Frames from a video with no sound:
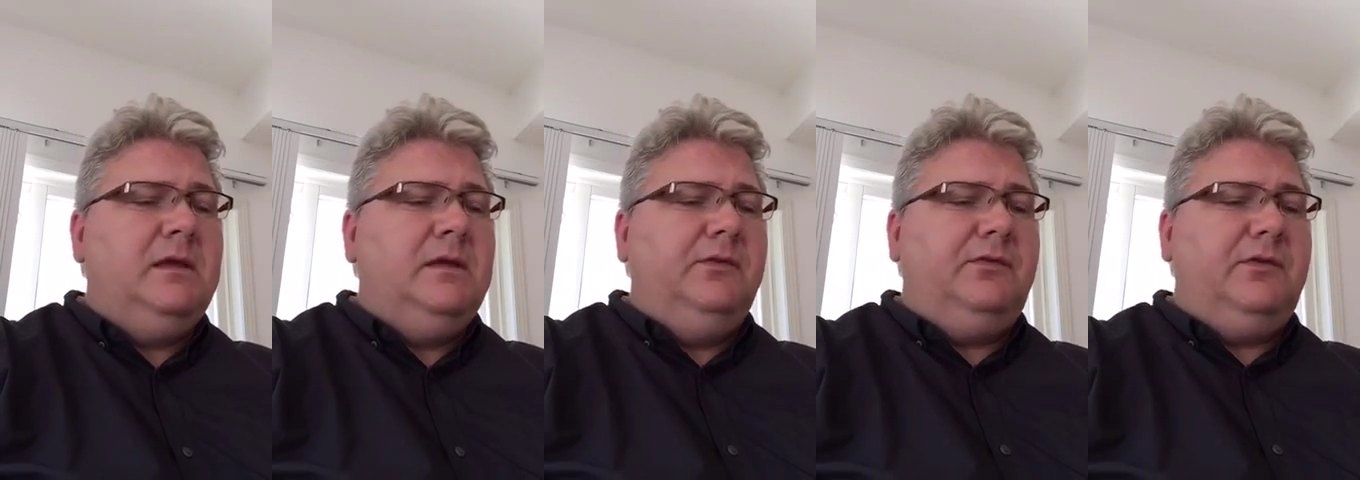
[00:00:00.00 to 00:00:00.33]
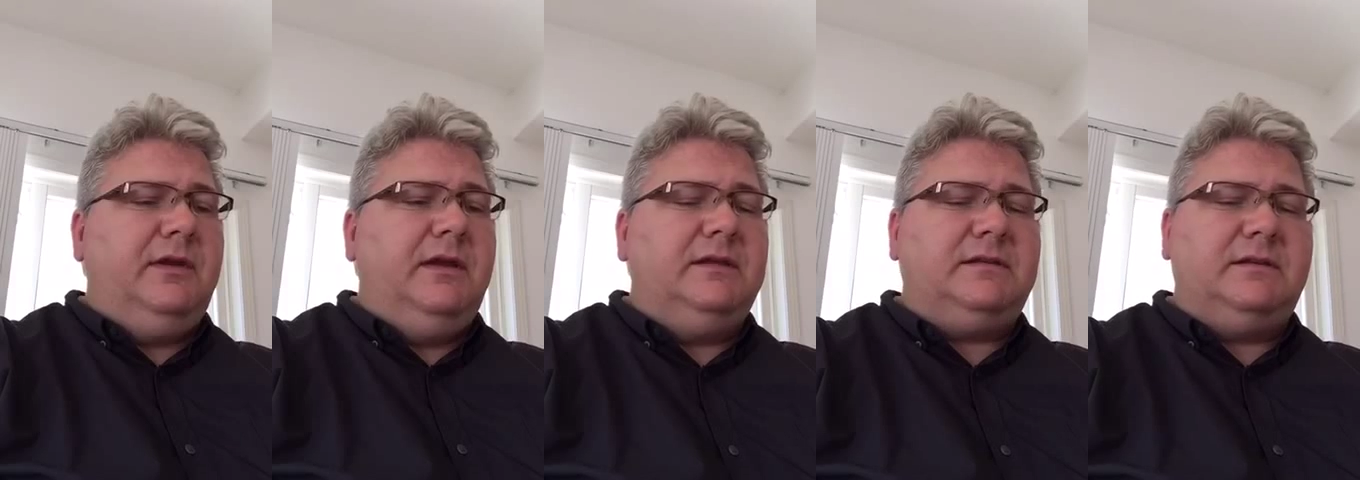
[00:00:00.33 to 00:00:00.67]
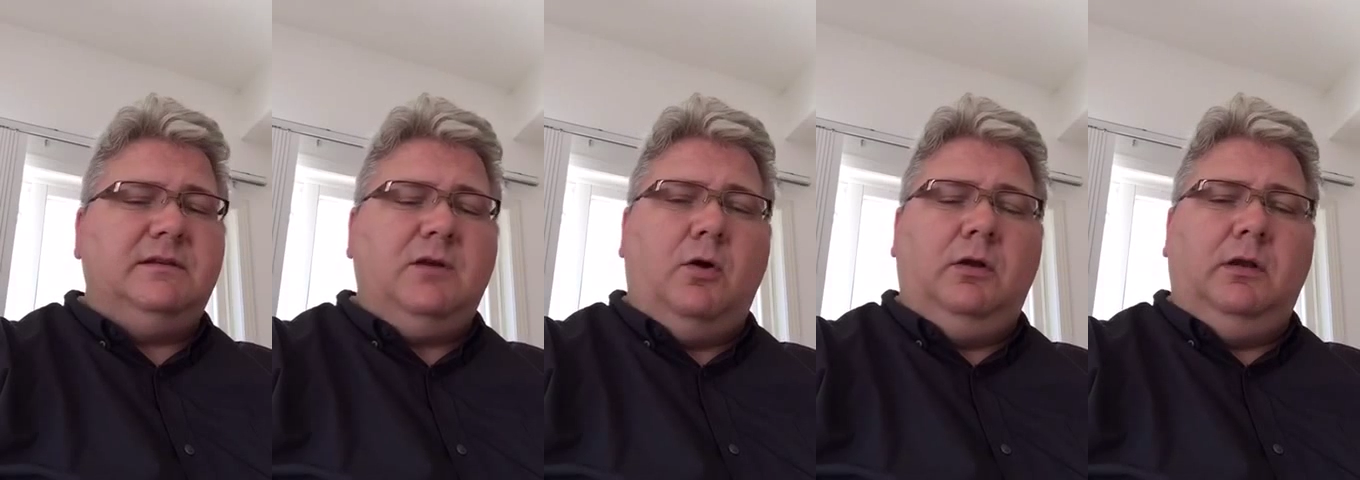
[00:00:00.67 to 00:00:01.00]
So you get to
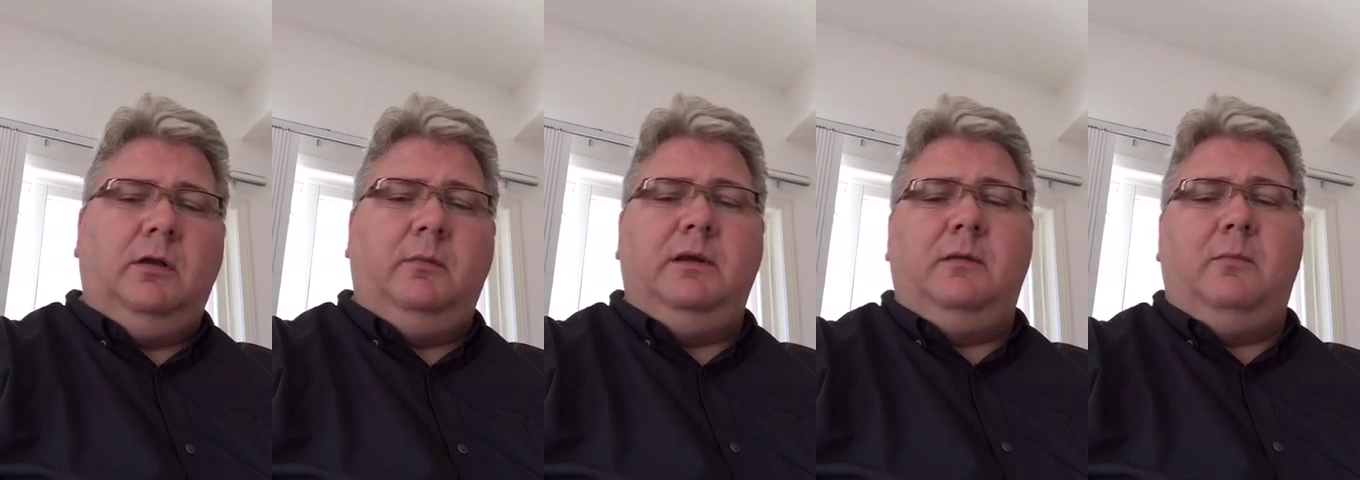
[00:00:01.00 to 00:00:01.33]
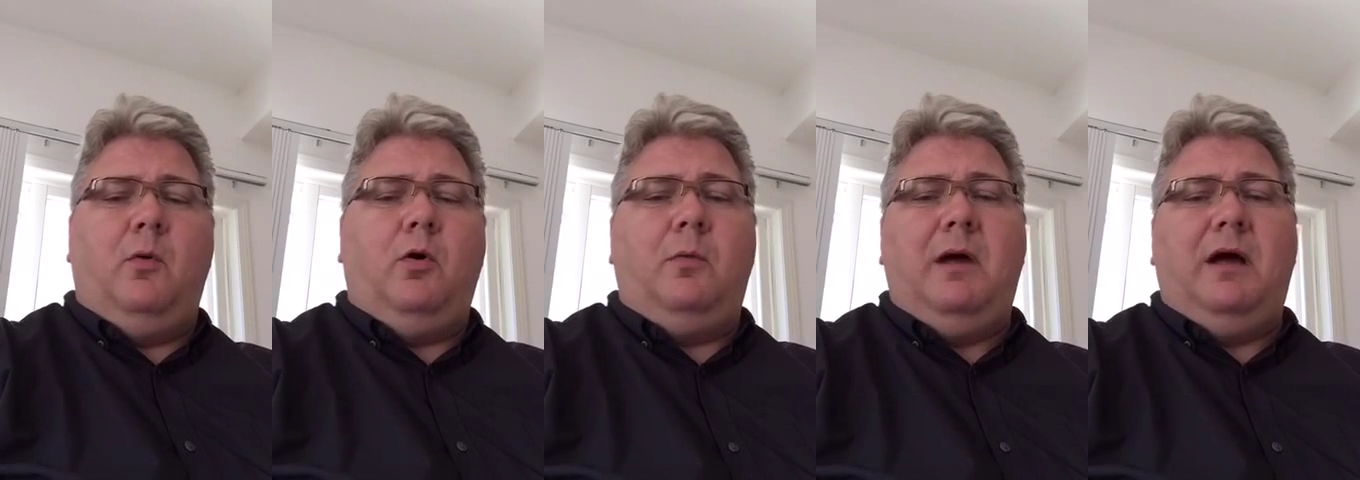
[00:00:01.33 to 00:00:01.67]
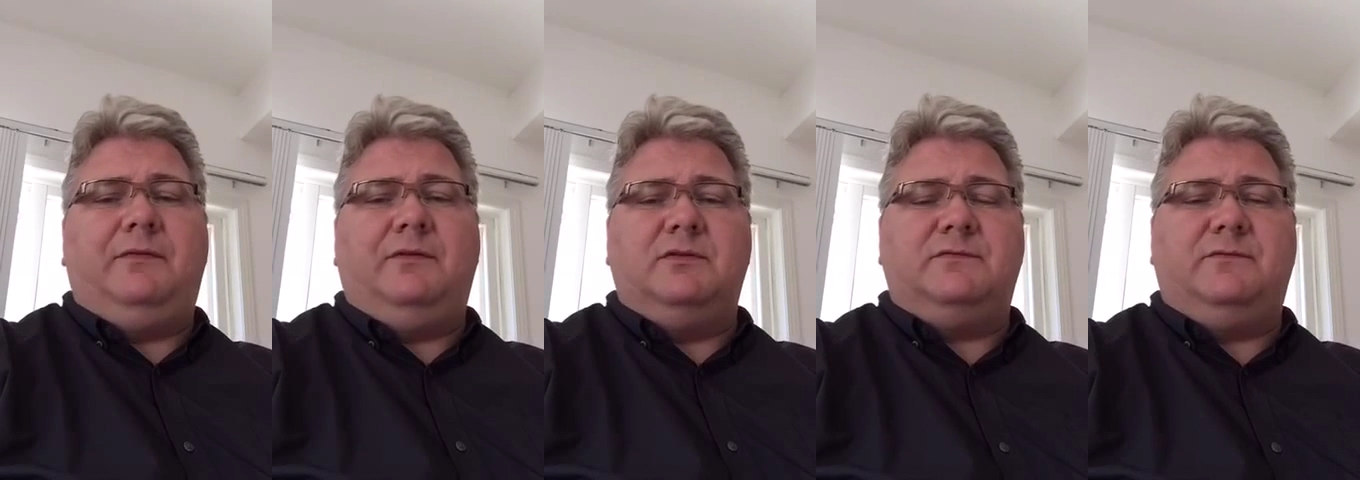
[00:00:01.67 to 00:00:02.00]
know a little bit more
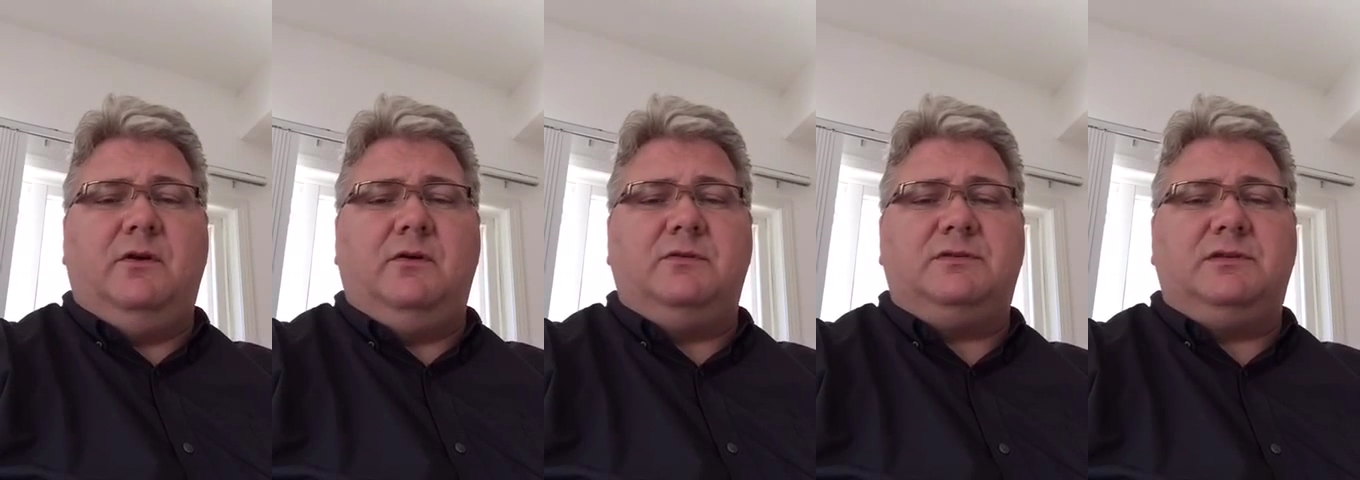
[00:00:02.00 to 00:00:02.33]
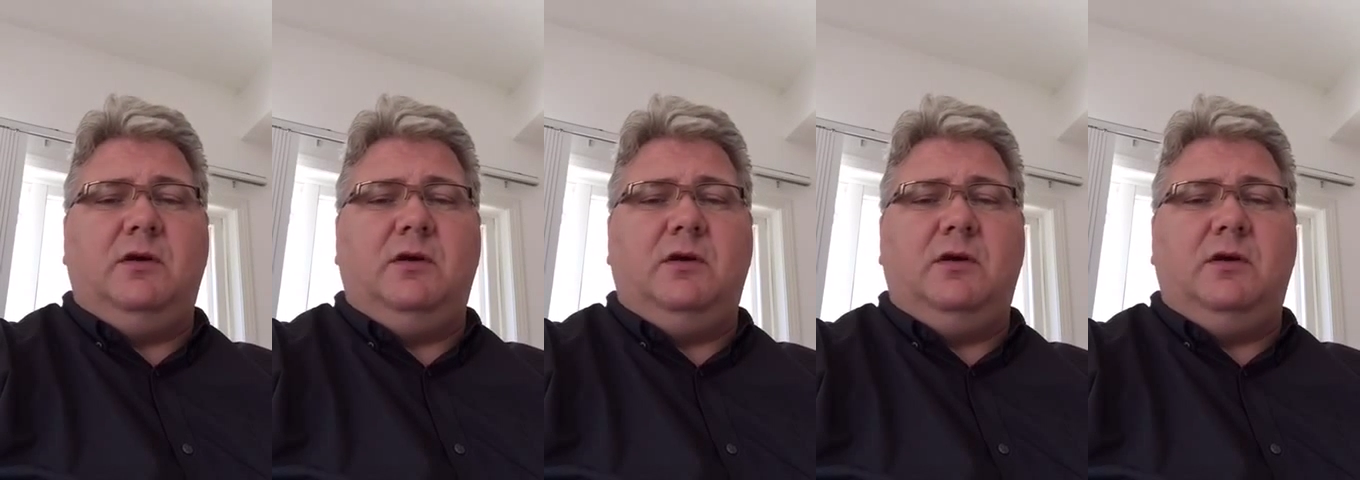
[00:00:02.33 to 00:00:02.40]
about those folks.